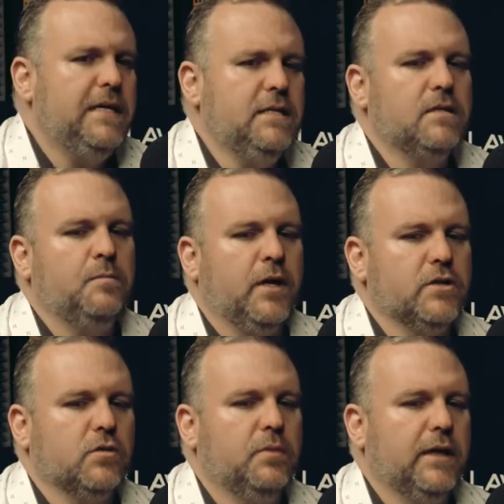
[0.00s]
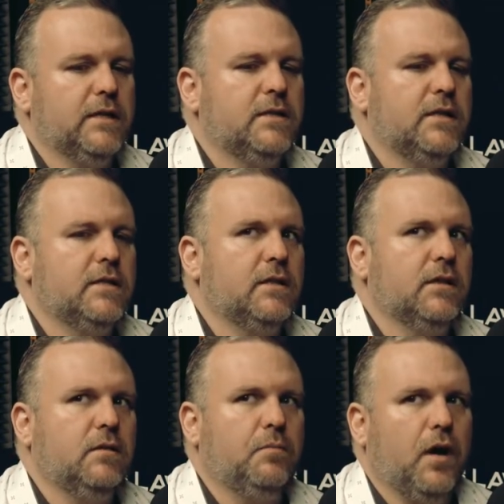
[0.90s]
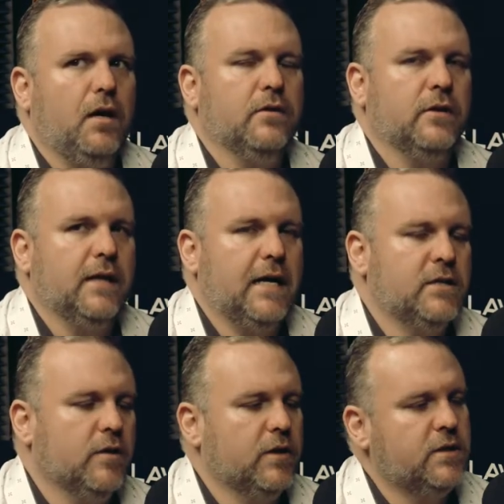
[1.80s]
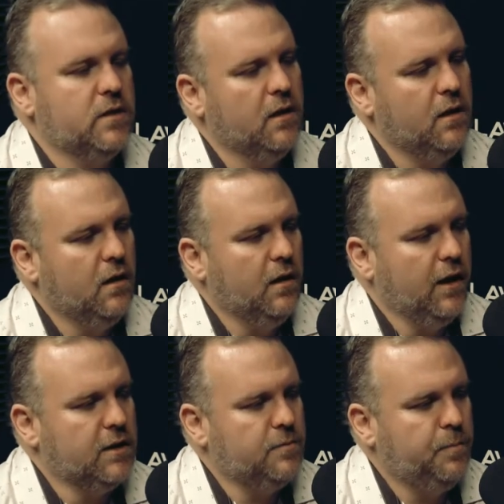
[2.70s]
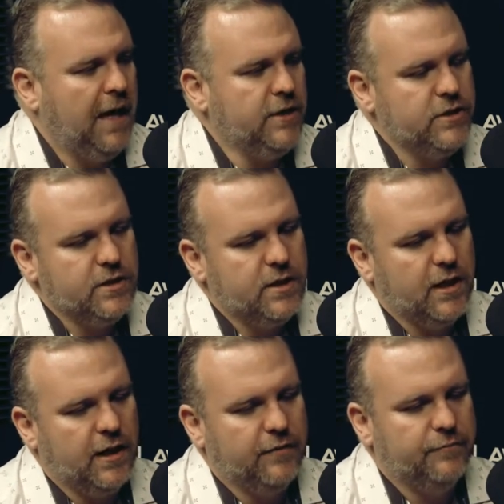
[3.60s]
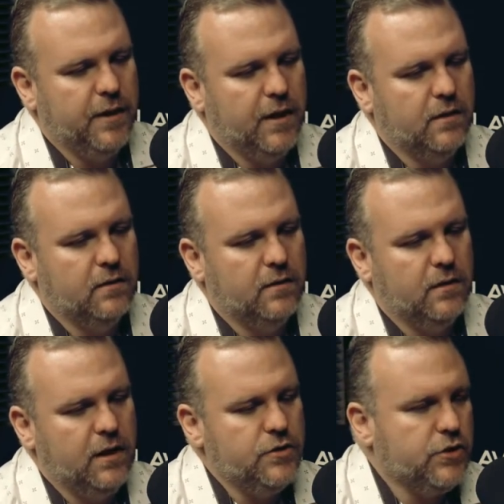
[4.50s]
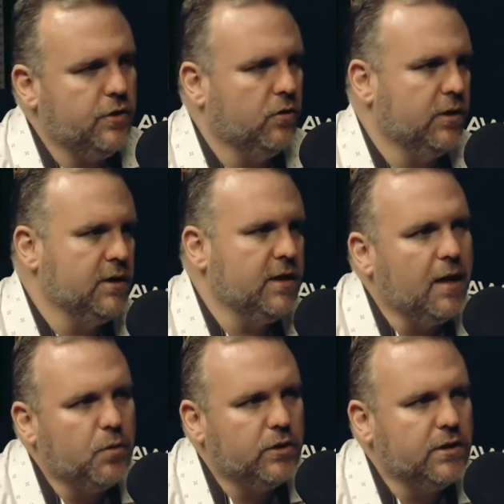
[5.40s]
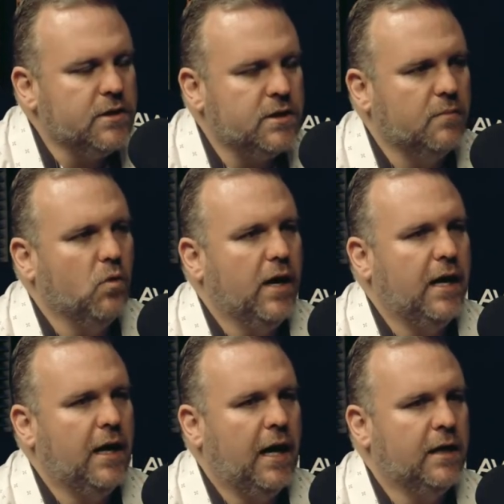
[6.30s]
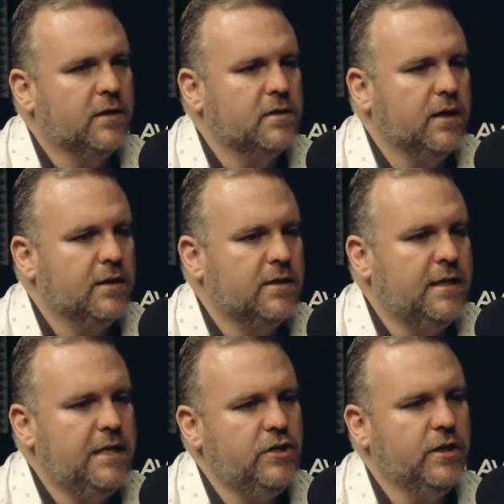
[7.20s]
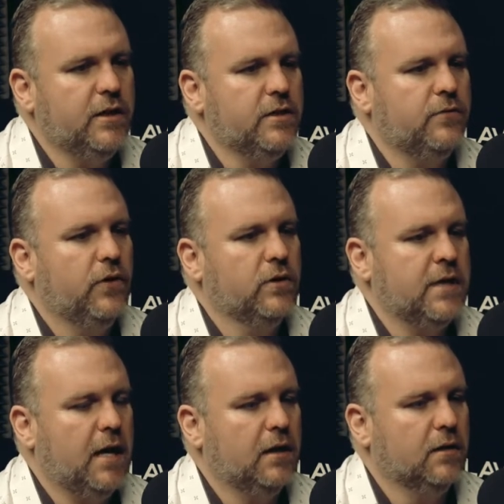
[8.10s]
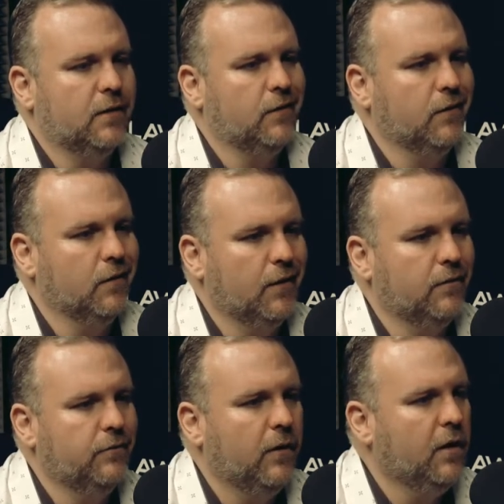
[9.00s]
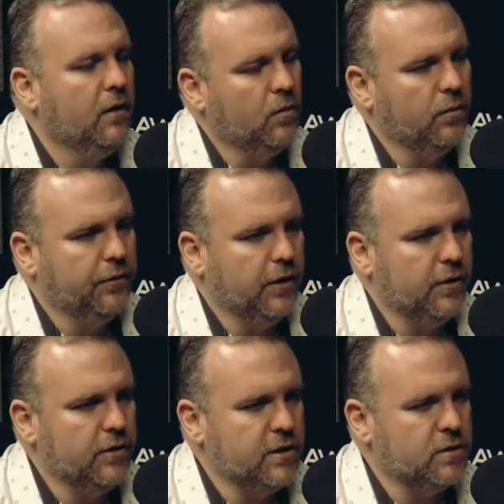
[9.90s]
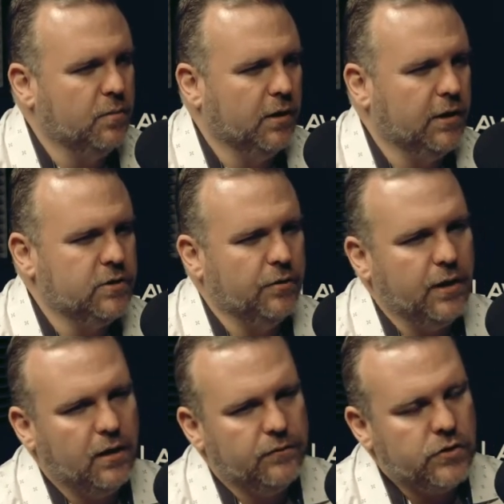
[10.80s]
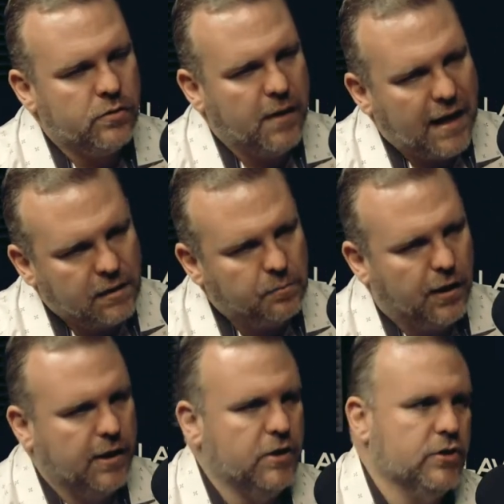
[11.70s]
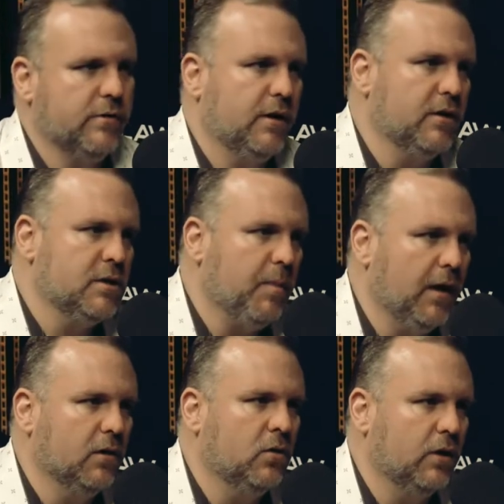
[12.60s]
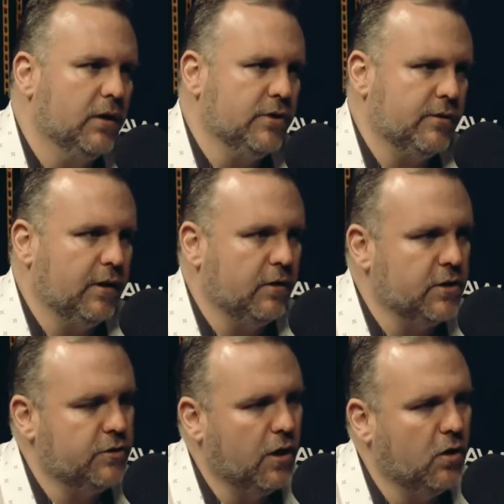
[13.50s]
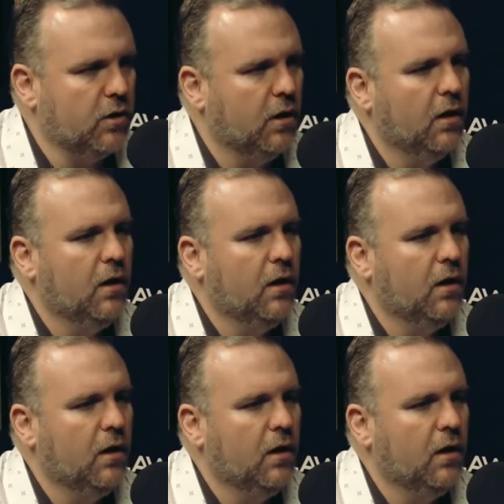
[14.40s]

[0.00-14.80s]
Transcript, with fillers: piece of the puzzle, but it's it's a little broader than that. So it's it's patients that have been injured or disabled in some way, and it's it's teaching these folks how to learn to live with their new disability. So think of a traumatic brain injury or a spinal cord injury or a stroke